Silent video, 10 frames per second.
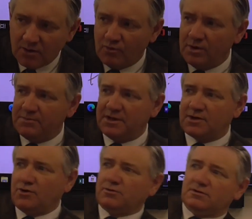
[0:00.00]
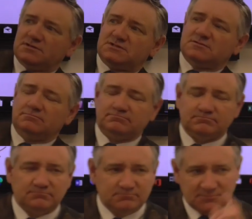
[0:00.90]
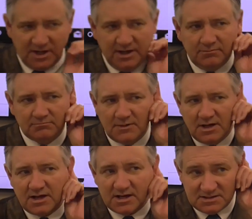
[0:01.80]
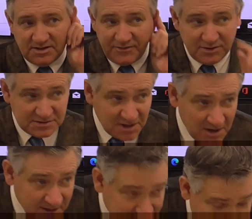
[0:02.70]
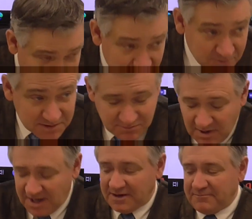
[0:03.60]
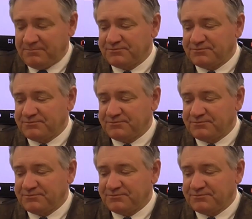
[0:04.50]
would be coolest, okay? Because if C was right,